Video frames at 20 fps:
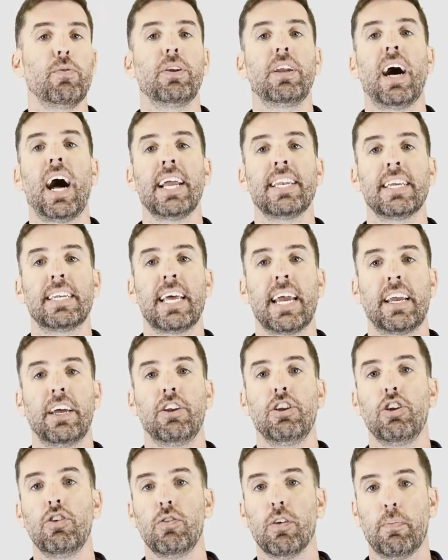like to take a
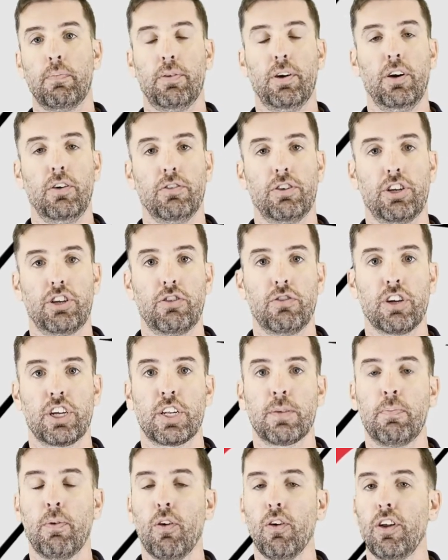new approach to
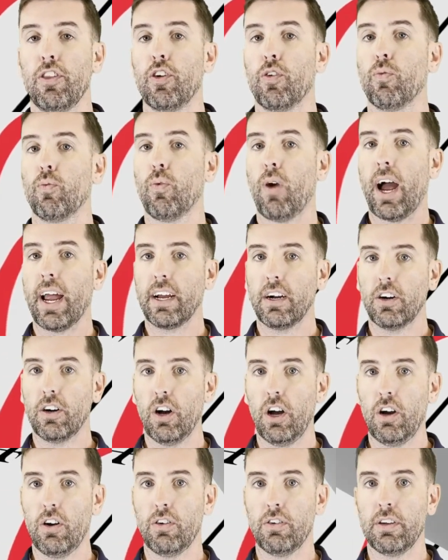exploring the right
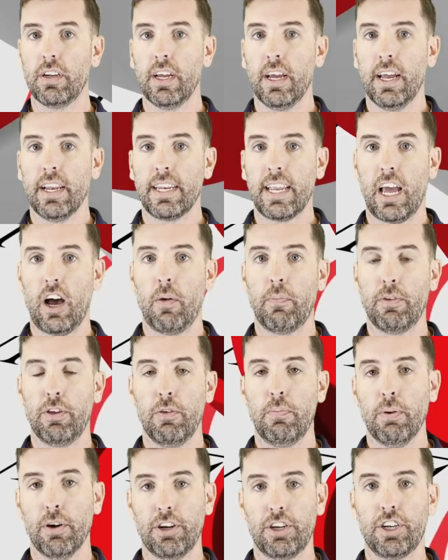loan to help you
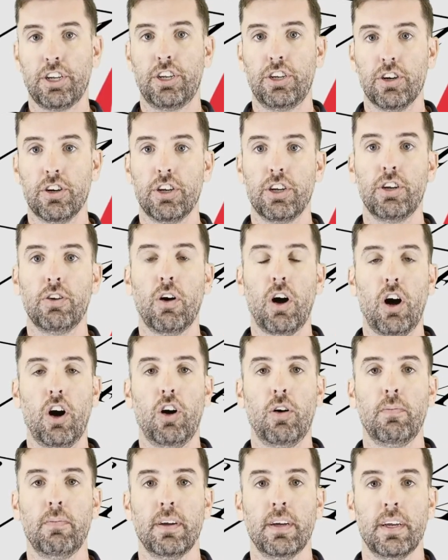purchase your new
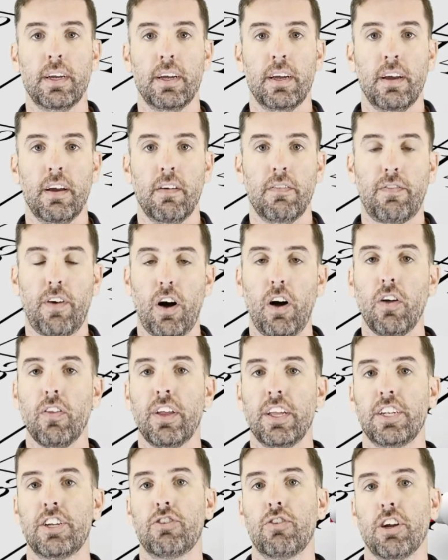home, follow
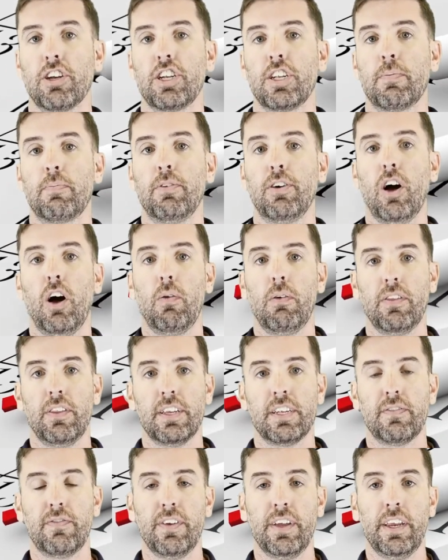the instructions below in
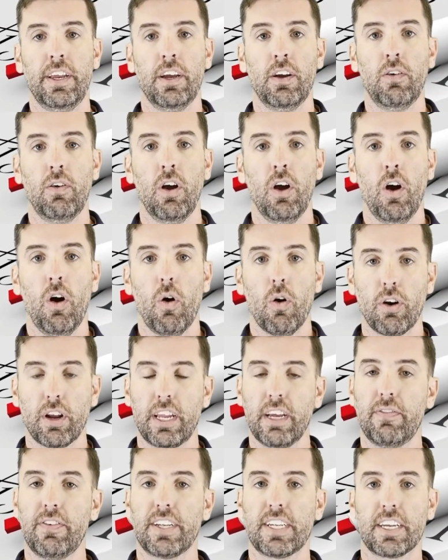this video or
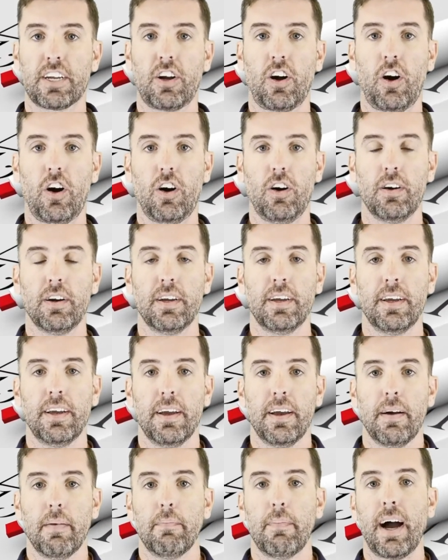give us a call.
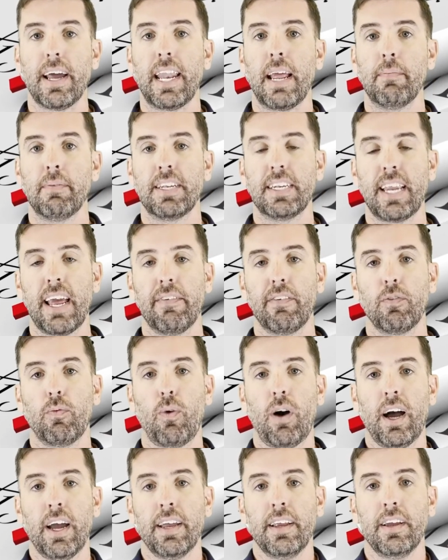My name is David
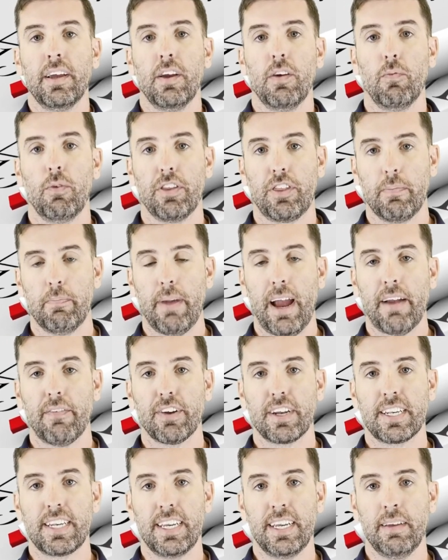White with the
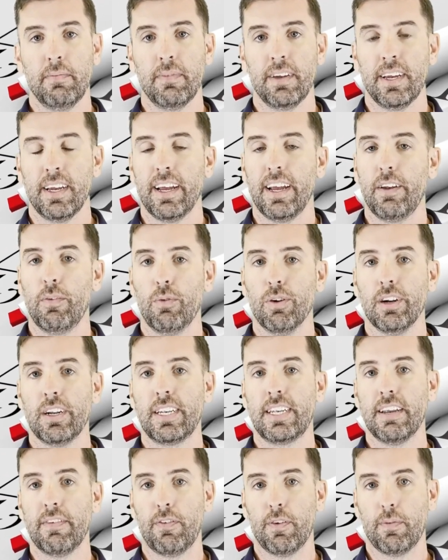Maverick team, and we're a
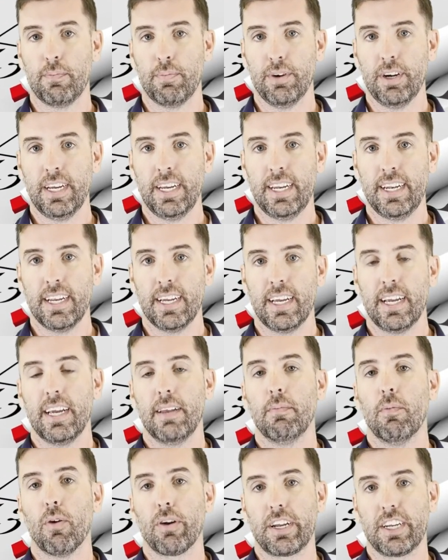different breed
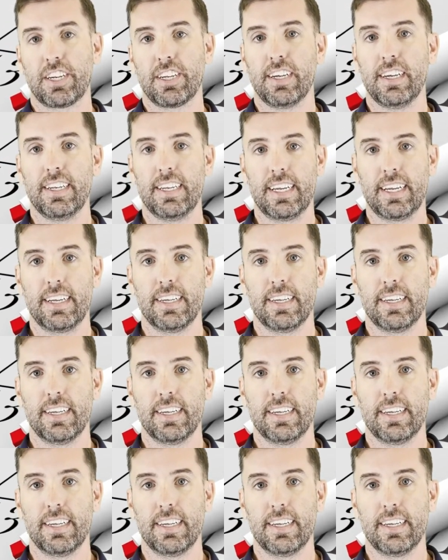in mortgage lending.